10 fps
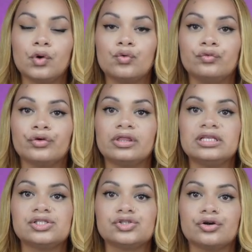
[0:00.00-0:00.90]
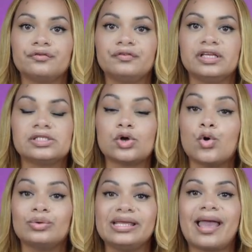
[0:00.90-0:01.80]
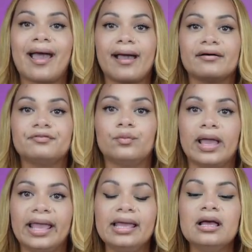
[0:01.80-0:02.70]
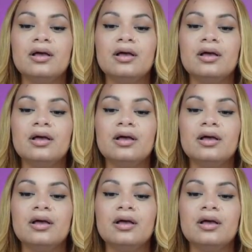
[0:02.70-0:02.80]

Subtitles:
over the surface only halfway,